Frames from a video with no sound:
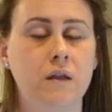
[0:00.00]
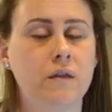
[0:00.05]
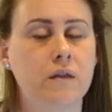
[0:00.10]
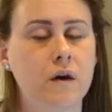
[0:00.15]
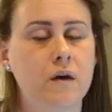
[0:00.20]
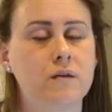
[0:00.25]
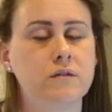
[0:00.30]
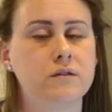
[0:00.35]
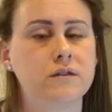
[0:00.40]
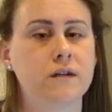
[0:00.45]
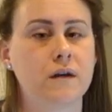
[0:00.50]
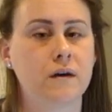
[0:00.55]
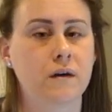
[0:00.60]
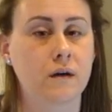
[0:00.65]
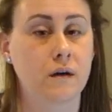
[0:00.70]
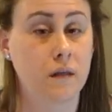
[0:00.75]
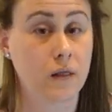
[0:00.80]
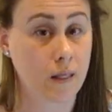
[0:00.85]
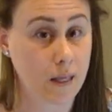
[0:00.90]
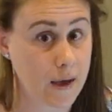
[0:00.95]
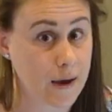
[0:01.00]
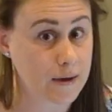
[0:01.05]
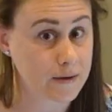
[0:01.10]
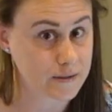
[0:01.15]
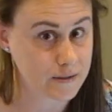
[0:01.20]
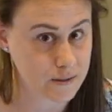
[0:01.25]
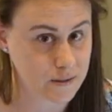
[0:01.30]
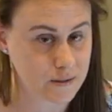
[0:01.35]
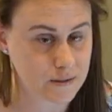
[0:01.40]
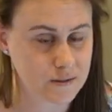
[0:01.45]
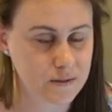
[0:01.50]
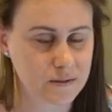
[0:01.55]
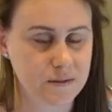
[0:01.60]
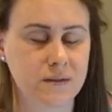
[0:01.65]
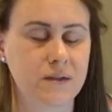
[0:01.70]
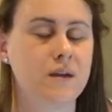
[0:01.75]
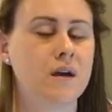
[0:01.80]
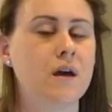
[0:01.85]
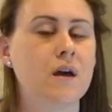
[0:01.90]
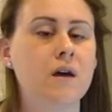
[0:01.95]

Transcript: those classes.